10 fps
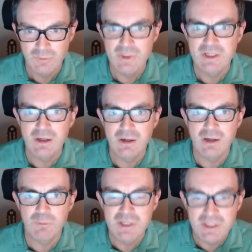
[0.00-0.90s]
We know,
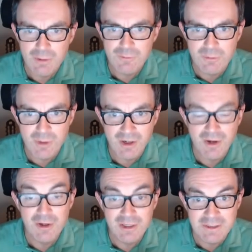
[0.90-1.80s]
we know from our
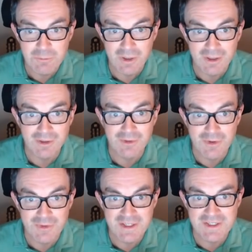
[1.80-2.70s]
earlier work
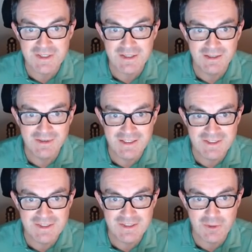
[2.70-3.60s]
that this
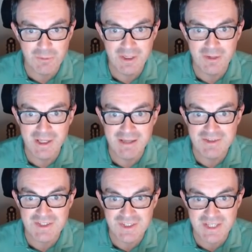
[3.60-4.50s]
this domino here
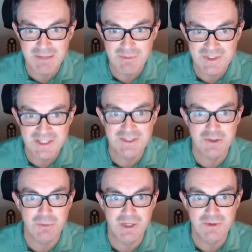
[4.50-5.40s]
is the same as this
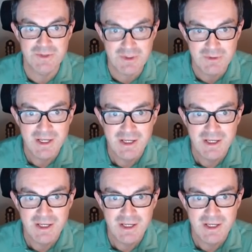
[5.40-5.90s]
domino, so